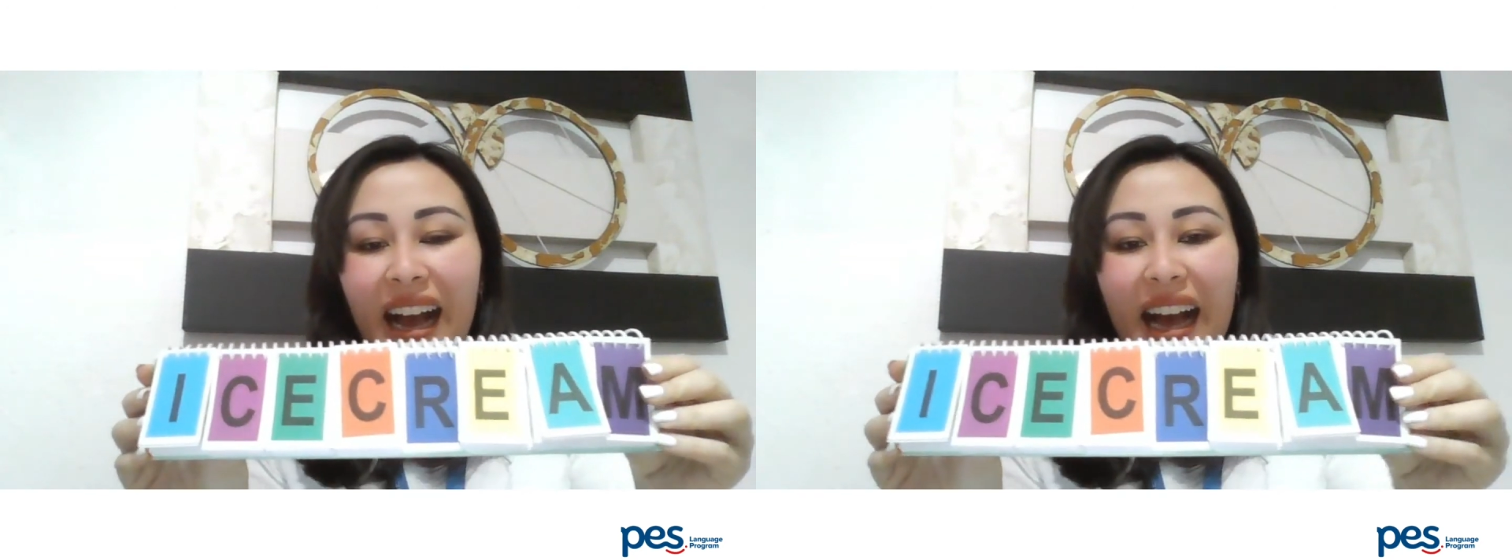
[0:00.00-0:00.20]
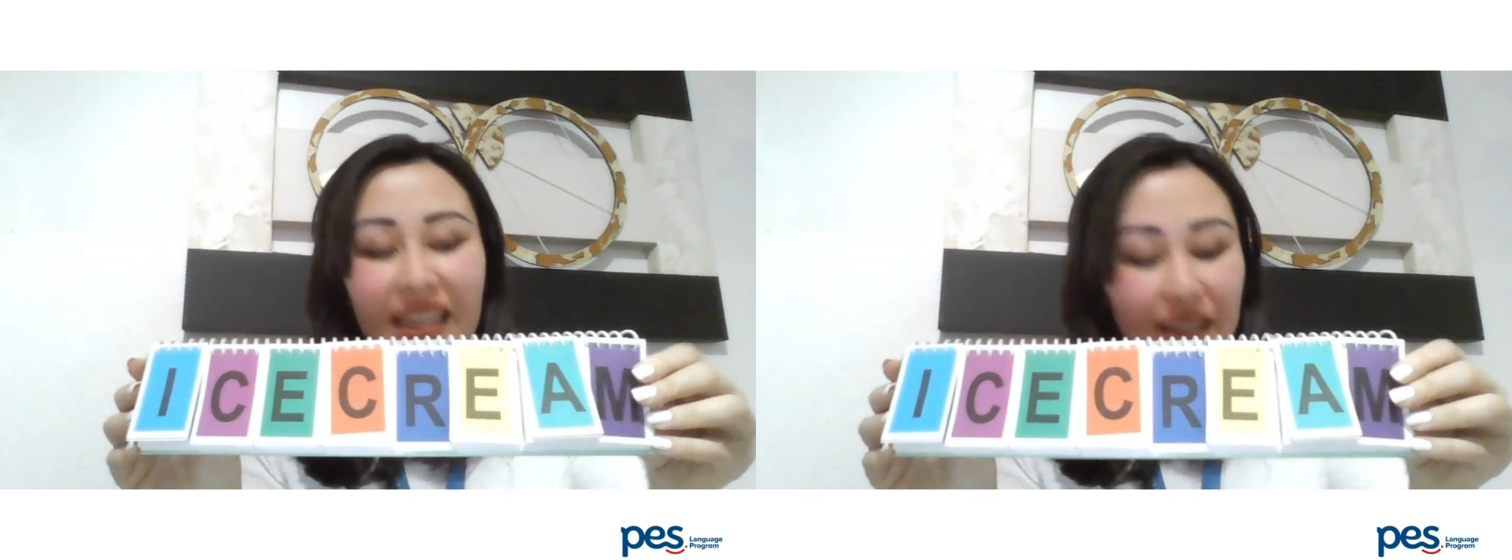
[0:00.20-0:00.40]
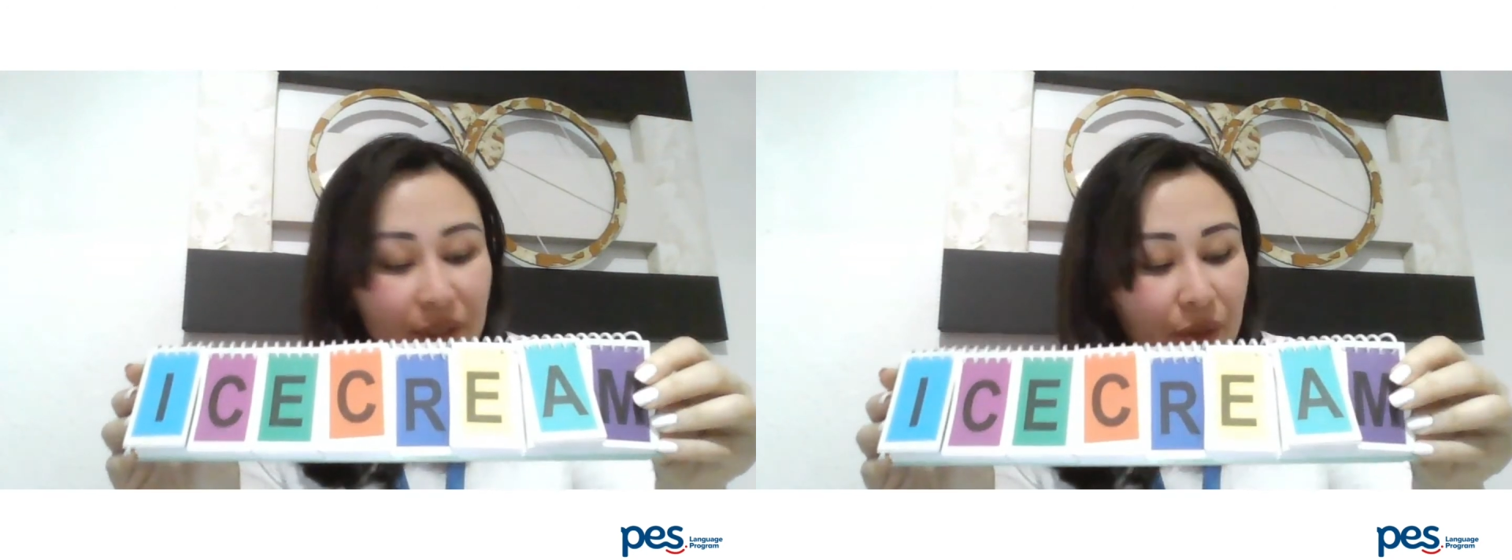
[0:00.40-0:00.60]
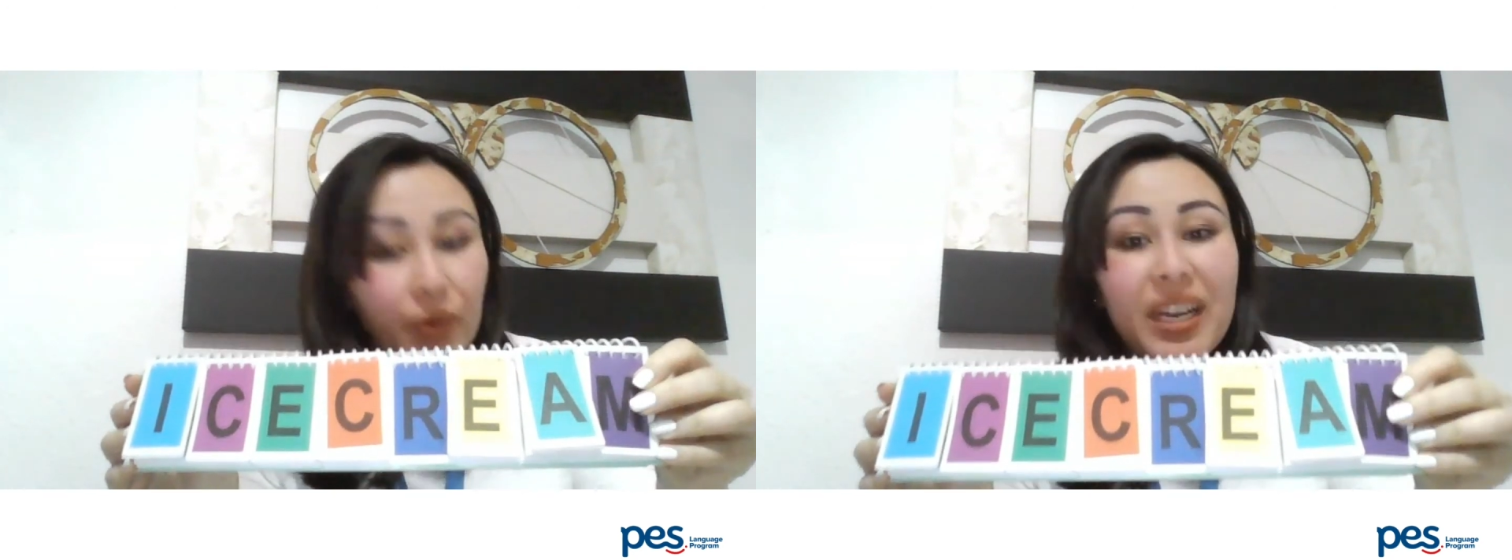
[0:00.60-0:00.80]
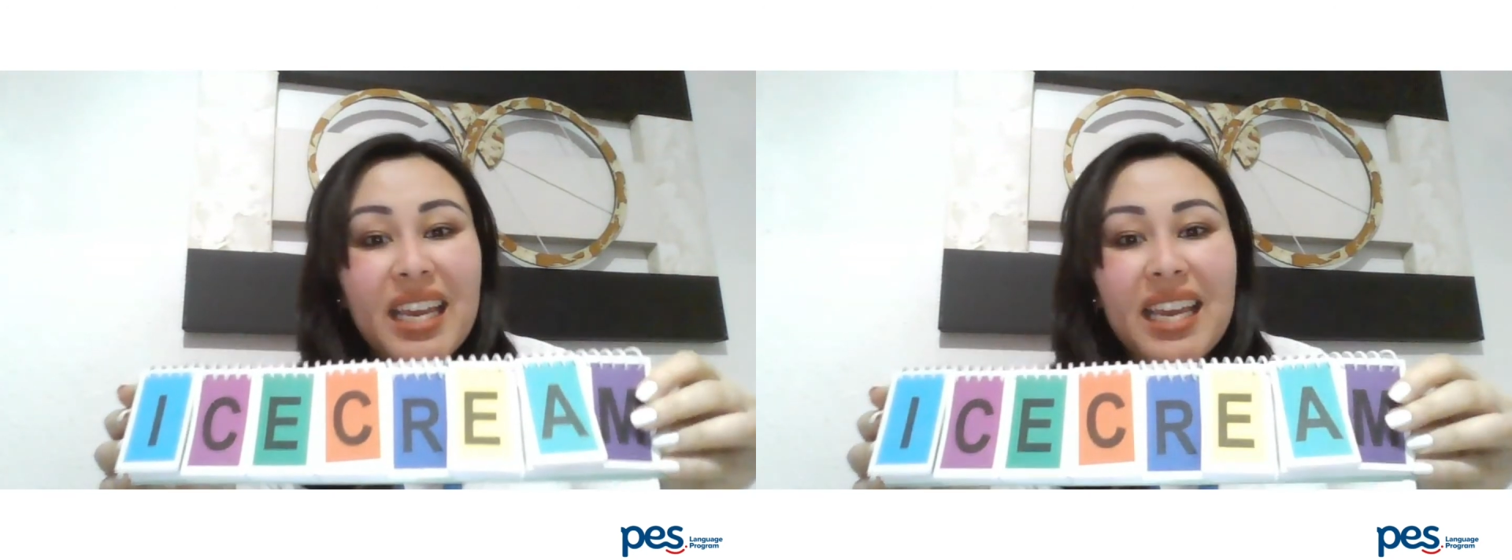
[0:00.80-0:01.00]
ice
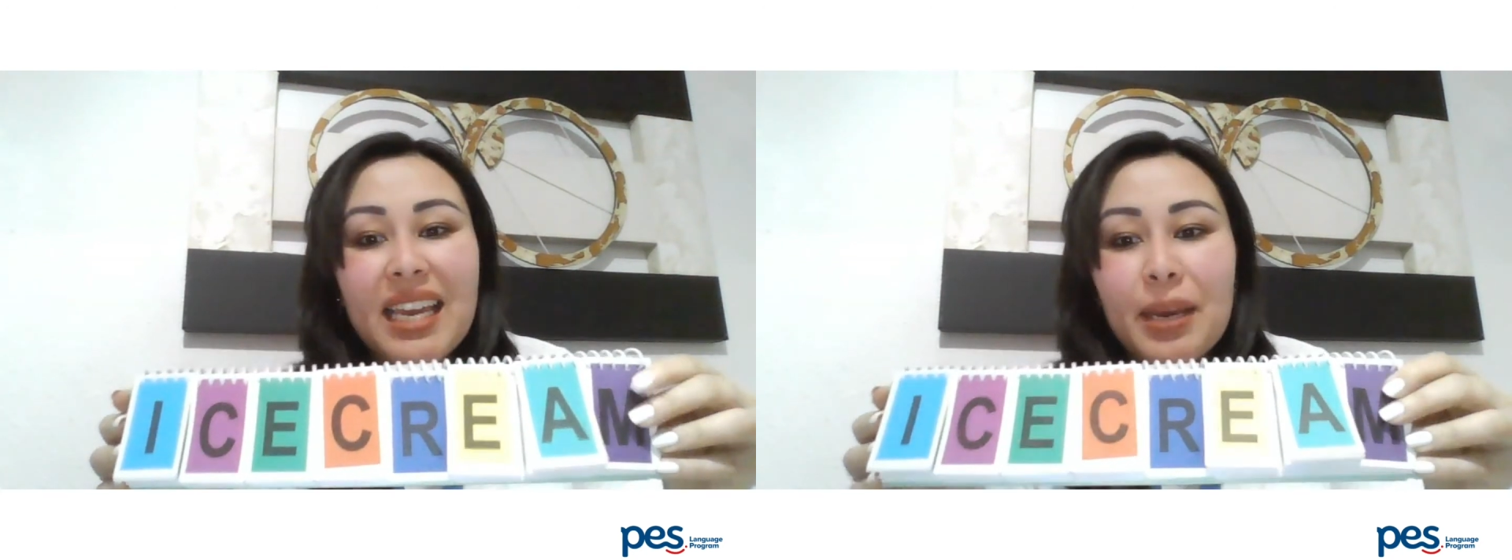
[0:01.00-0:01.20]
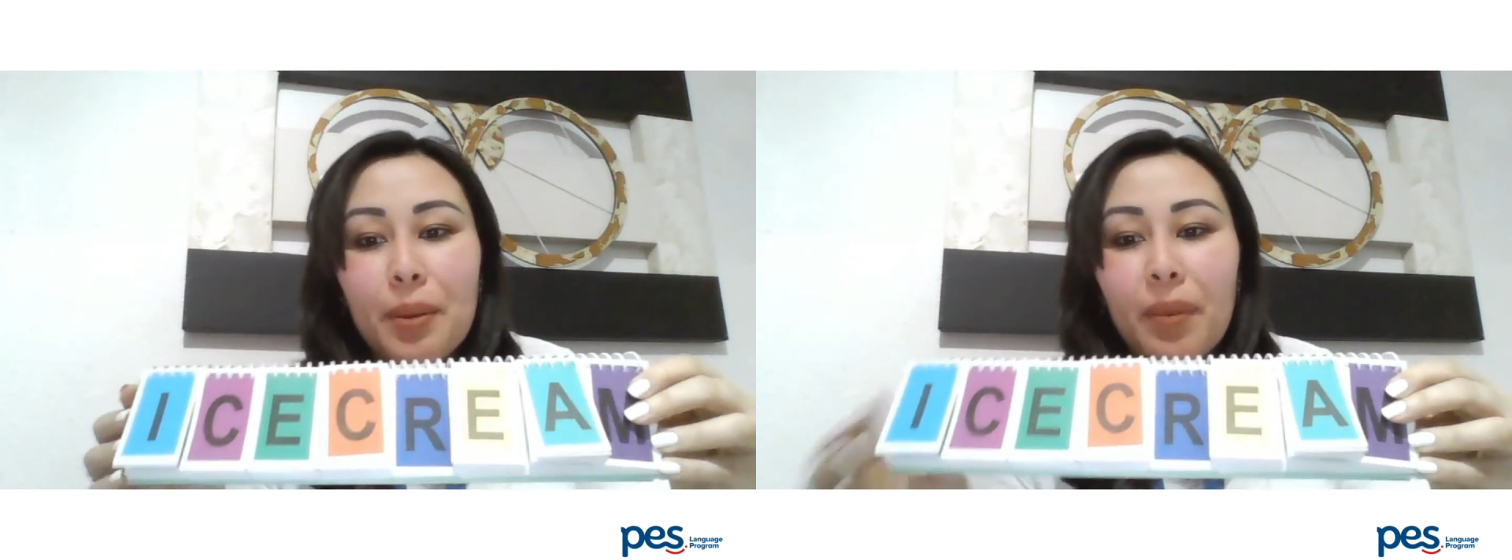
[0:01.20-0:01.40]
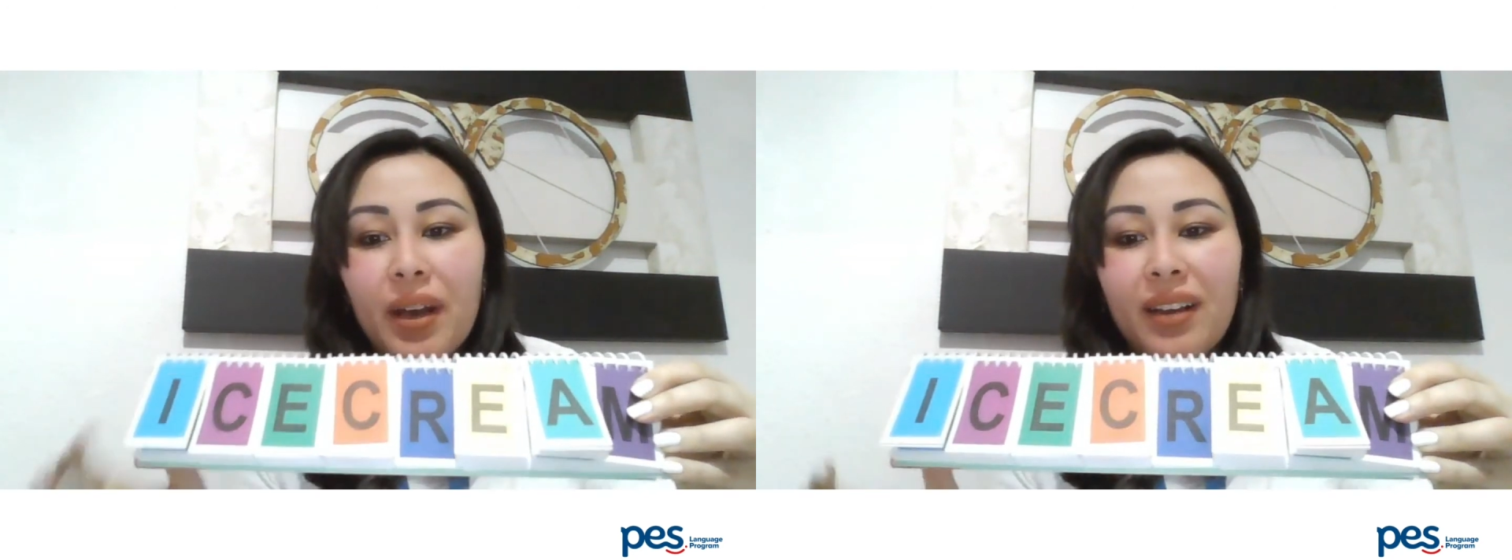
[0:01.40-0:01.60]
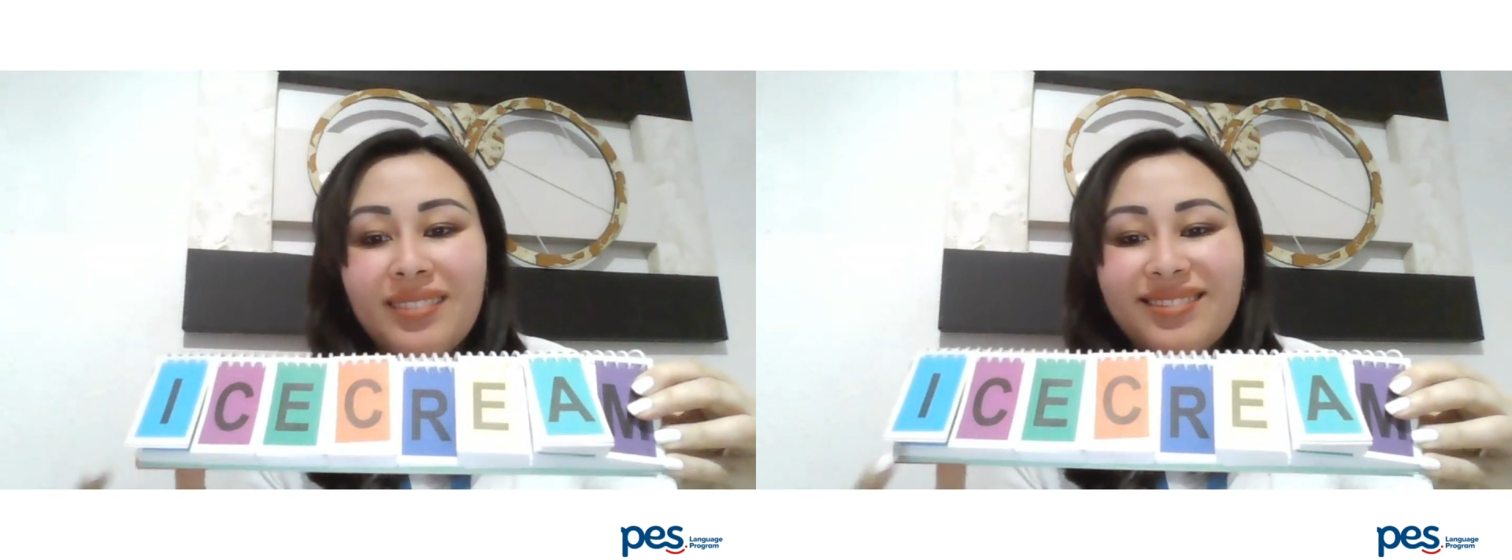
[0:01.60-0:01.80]
cream.